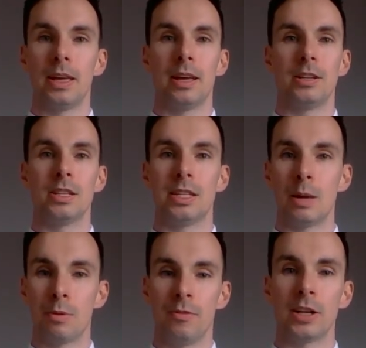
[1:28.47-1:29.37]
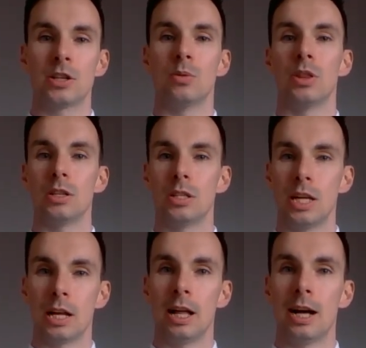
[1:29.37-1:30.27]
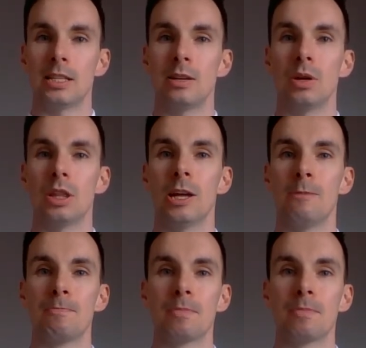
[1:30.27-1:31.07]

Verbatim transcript: Just stay professional with it, stay classy with it,